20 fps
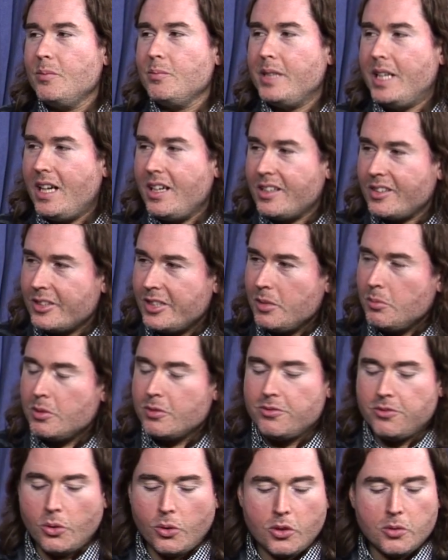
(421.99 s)
down on someone
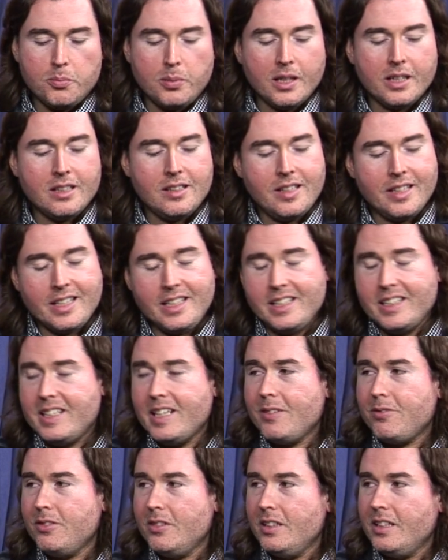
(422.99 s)
for, but like he
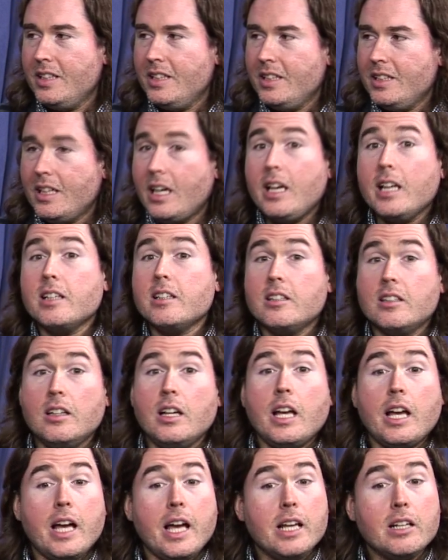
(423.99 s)
definitely
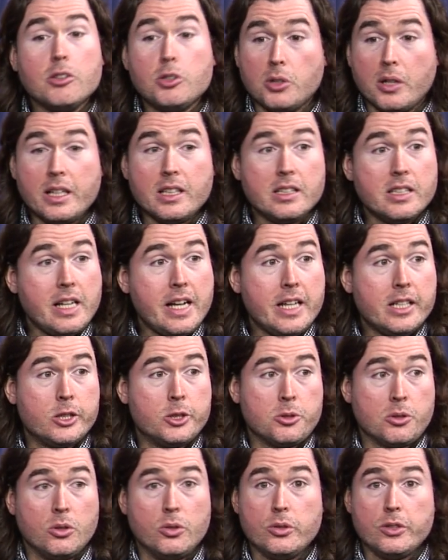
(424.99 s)
and credit the
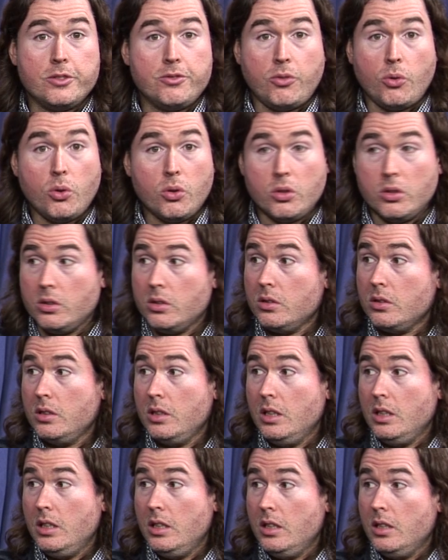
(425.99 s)
Astros for
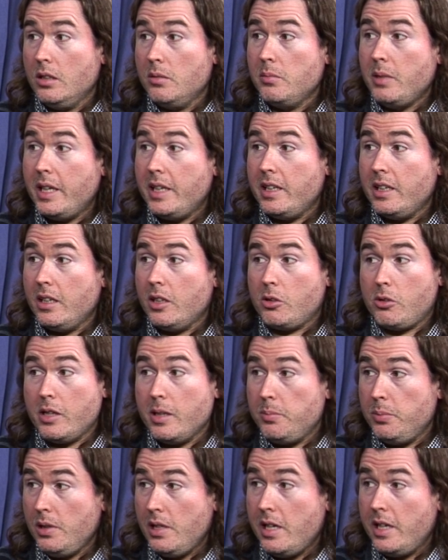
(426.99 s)
making a
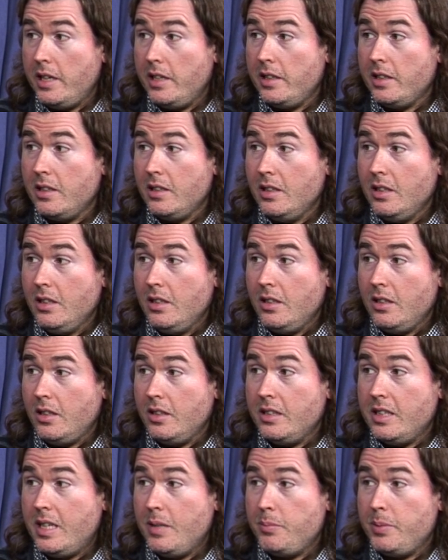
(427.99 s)
great play
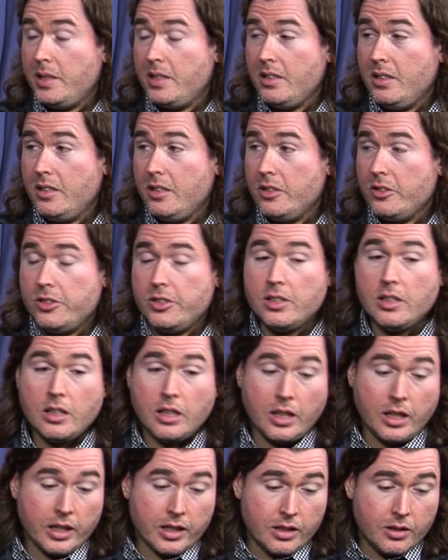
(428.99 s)
on that because,
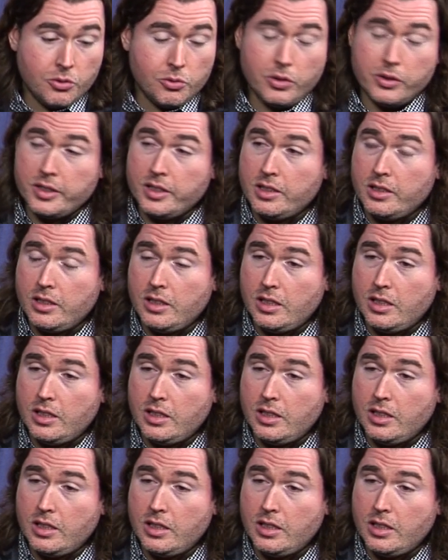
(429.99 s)
was it?